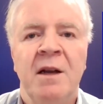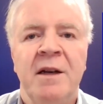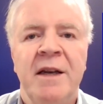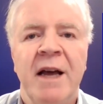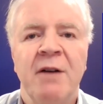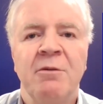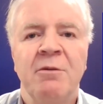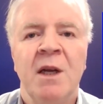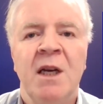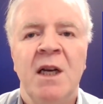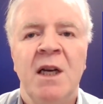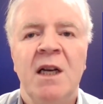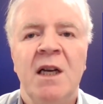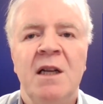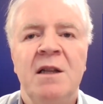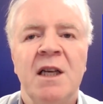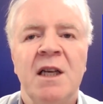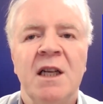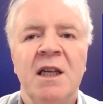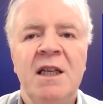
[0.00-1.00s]
Now,
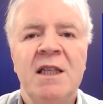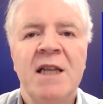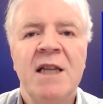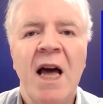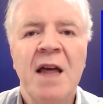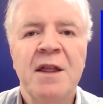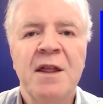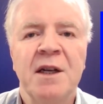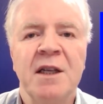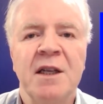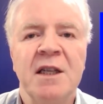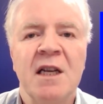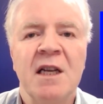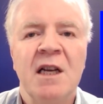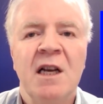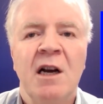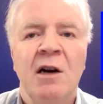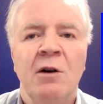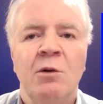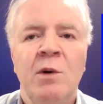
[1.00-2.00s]
in the elite athlete,
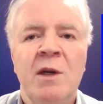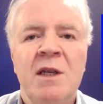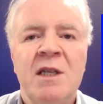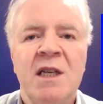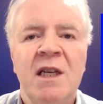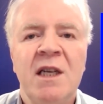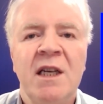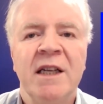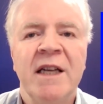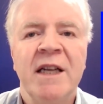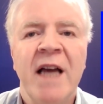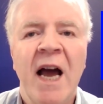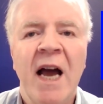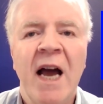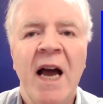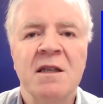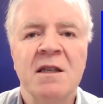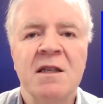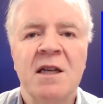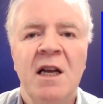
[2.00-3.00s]
we see
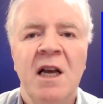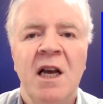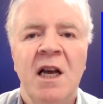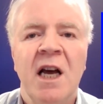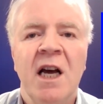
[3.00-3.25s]
enhanced